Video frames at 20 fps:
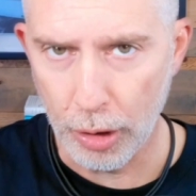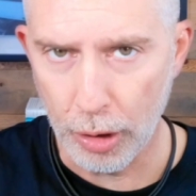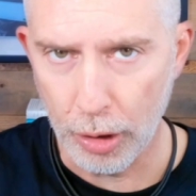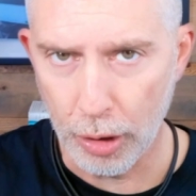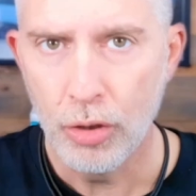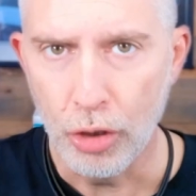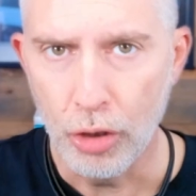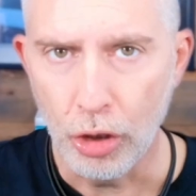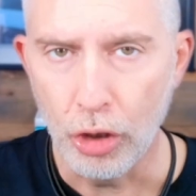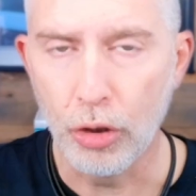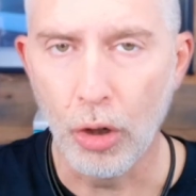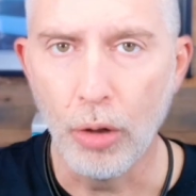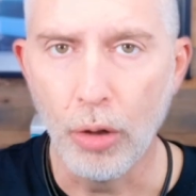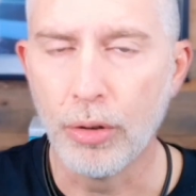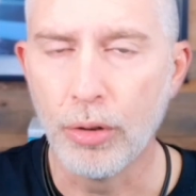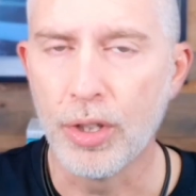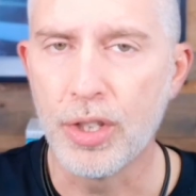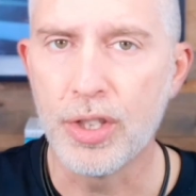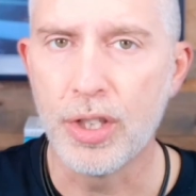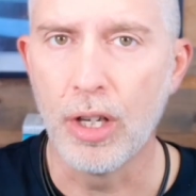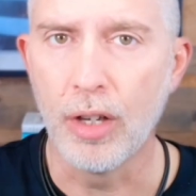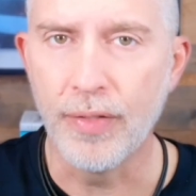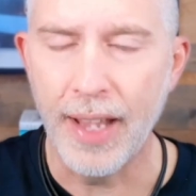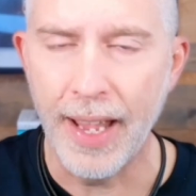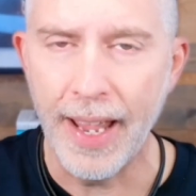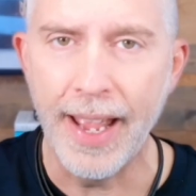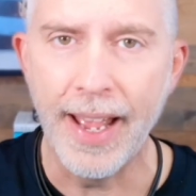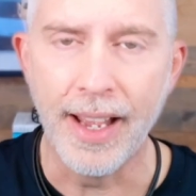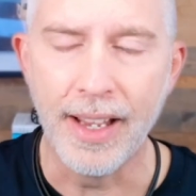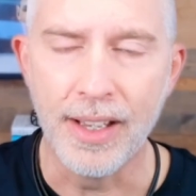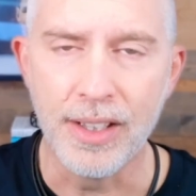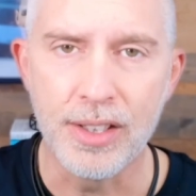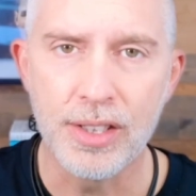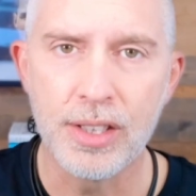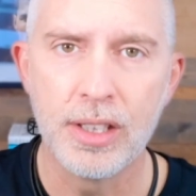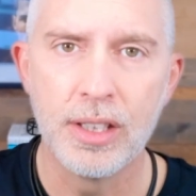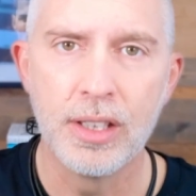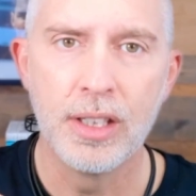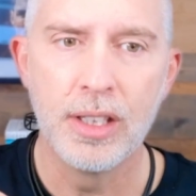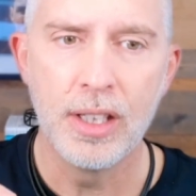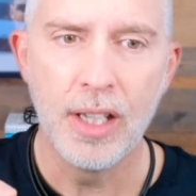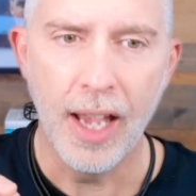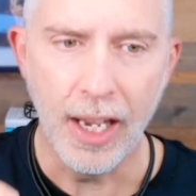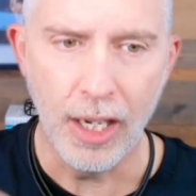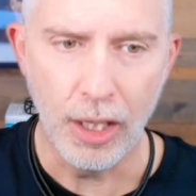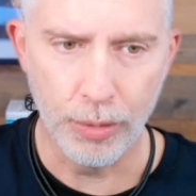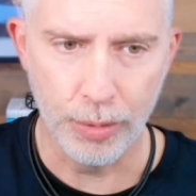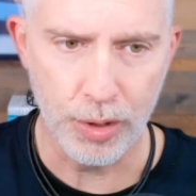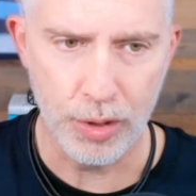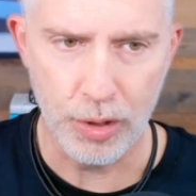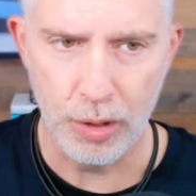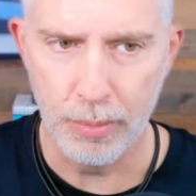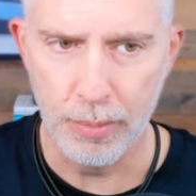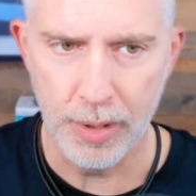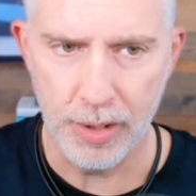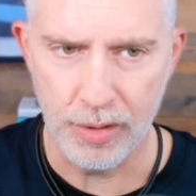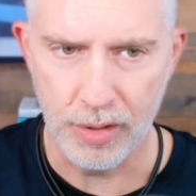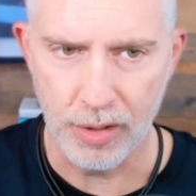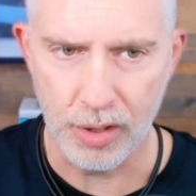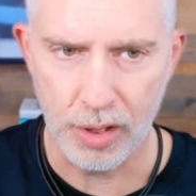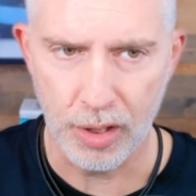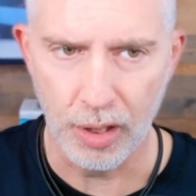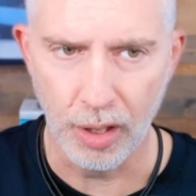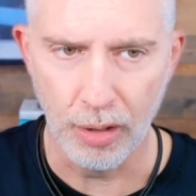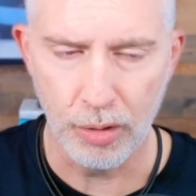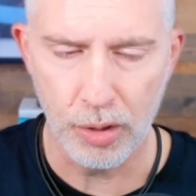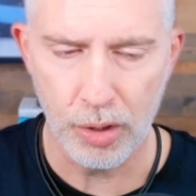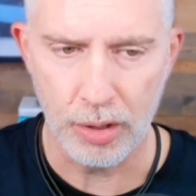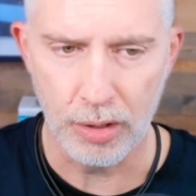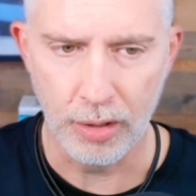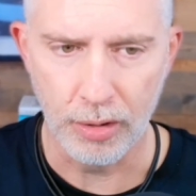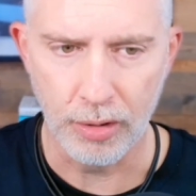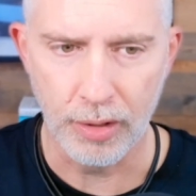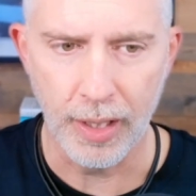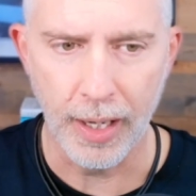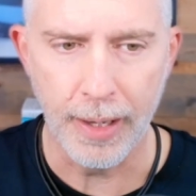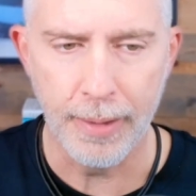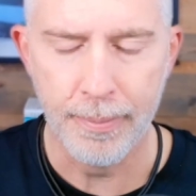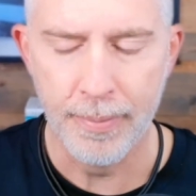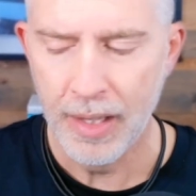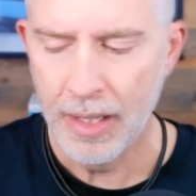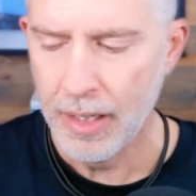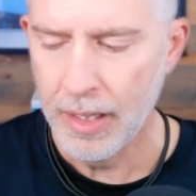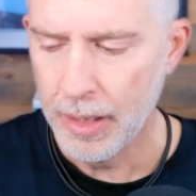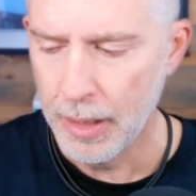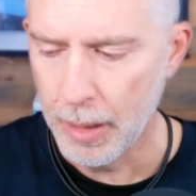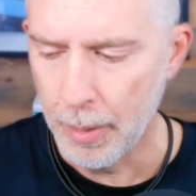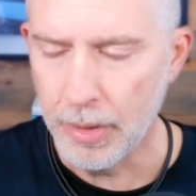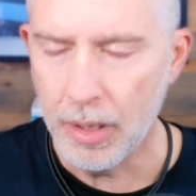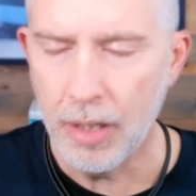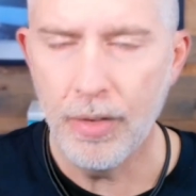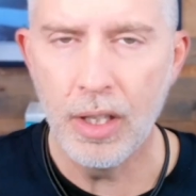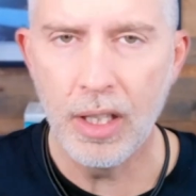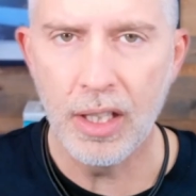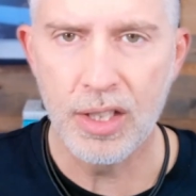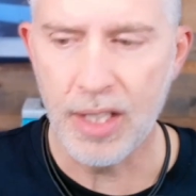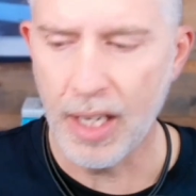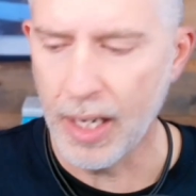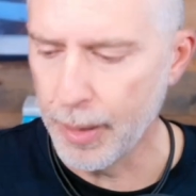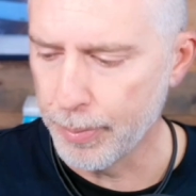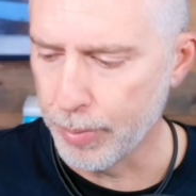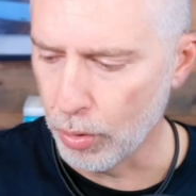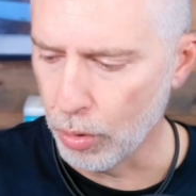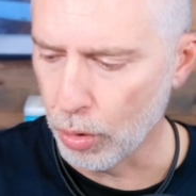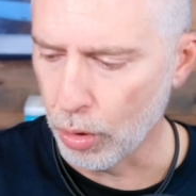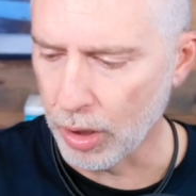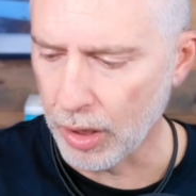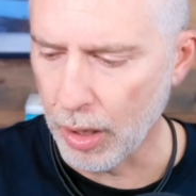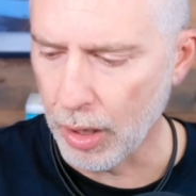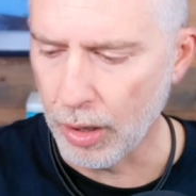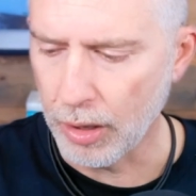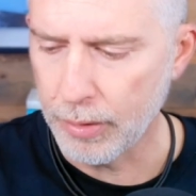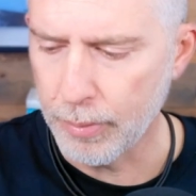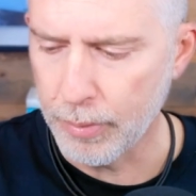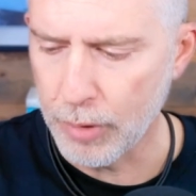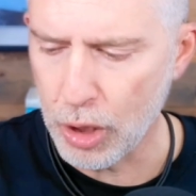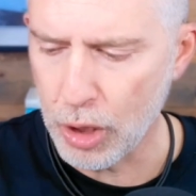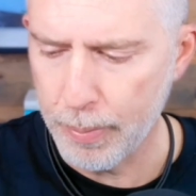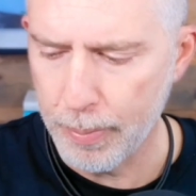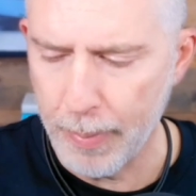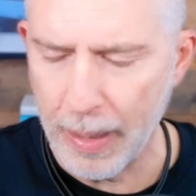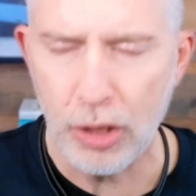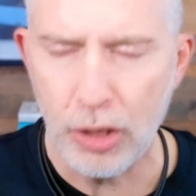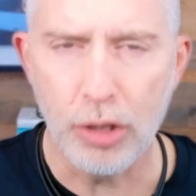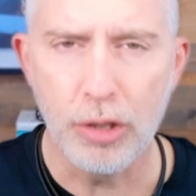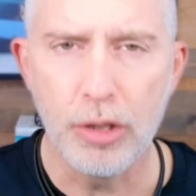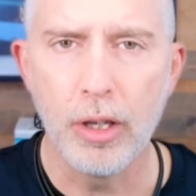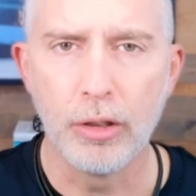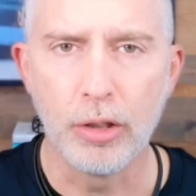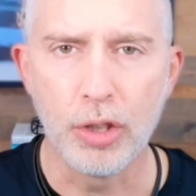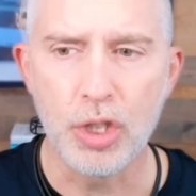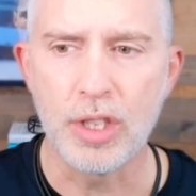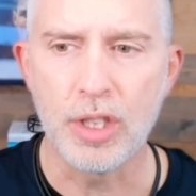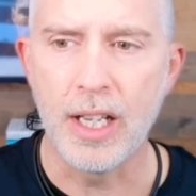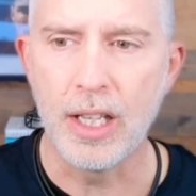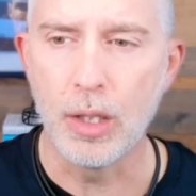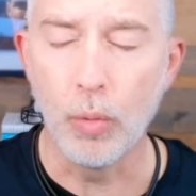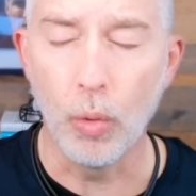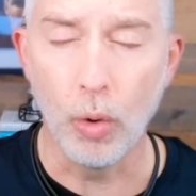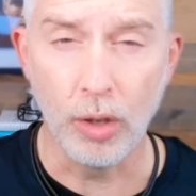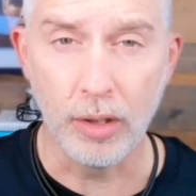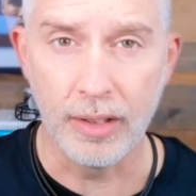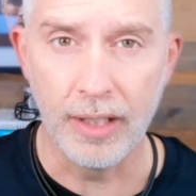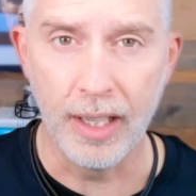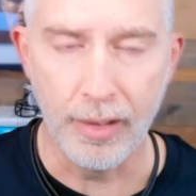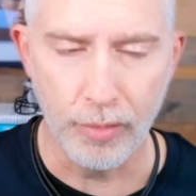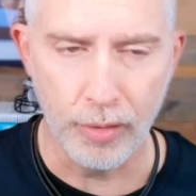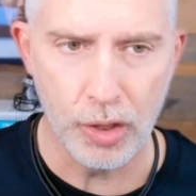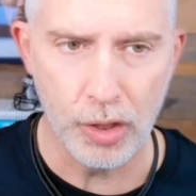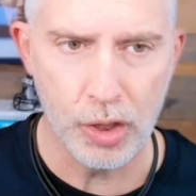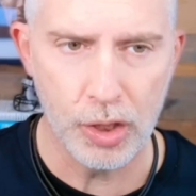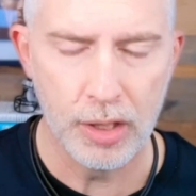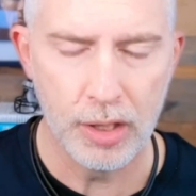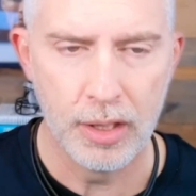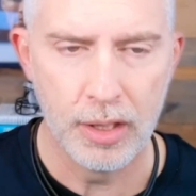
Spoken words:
to grow yourself as a Christian business coach, okay? Let me give you an example, or make sure you understand the word leverage.